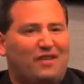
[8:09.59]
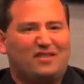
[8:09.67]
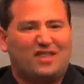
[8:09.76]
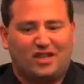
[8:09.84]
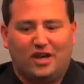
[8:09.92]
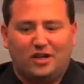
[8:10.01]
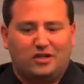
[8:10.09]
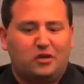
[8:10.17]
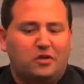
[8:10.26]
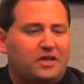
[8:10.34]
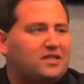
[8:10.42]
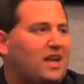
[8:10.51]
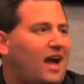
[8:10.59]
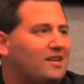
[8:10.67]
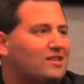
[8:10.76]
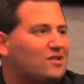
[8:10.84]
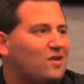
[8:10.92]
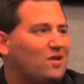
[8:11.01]
There's this 2D
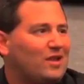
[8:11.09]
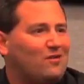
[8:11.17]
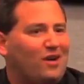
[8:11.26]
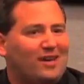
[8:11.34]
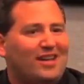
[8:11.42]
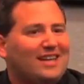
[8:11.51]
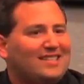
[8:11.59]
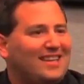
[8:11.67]
side-scrolling one.